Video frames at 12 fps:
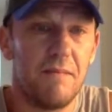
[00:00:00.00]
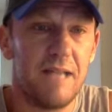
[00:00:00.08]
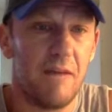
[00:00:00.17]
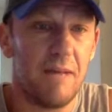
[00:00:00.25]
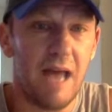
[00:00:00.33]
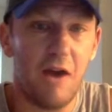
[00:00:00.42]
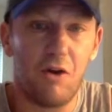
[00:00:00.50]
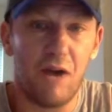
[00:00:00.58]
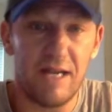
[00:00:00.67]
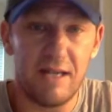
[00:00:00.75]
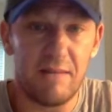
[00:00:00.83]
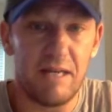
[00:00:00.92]
tell me how
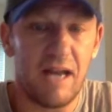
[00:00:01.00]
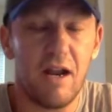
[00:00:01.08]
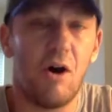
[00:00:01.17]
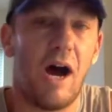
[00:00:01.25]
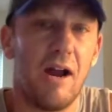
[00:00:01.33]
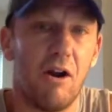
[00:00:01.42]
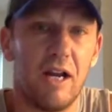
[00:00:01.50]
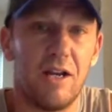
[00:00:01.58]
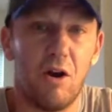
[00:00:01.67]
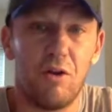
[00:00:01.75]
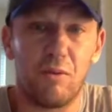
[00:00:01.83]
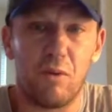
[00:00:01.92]
crazy. I mean, I already
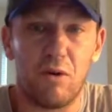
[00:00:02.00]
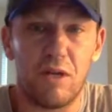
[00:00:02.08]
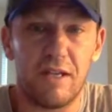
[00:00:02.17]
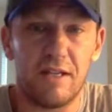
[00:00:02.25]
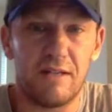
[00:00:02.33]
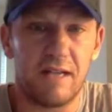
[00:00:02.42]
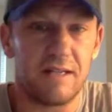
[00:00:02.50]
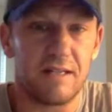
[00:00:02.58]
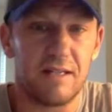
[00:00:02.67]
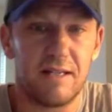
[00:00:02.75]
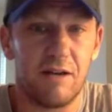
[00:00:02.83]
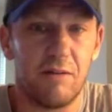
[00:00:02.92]
know that Rody thinks it's
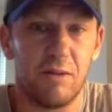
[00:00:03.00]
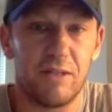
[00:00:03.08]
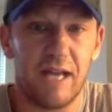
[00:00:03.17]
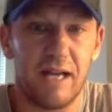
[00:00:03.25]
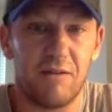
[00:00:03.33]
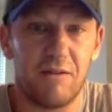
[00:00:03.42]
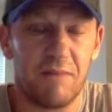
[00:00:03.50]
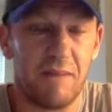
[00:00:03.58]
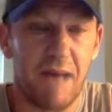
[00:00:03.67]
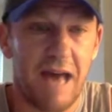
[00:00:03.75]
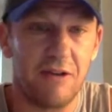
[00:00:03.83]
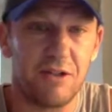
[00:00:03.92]
a terrible take with my
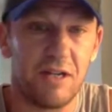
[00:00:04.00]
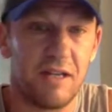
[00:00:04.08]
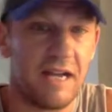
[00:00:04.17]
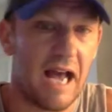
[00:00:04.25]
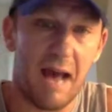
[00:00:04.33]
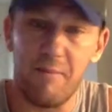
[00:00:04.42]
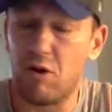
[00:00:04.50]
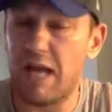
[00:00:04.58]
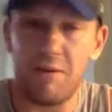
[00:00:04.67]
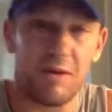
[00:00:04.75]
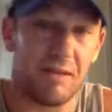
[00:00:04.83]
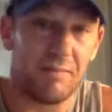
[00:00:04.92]
Patterson thing. I'm
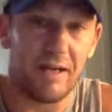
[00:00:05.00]
okay with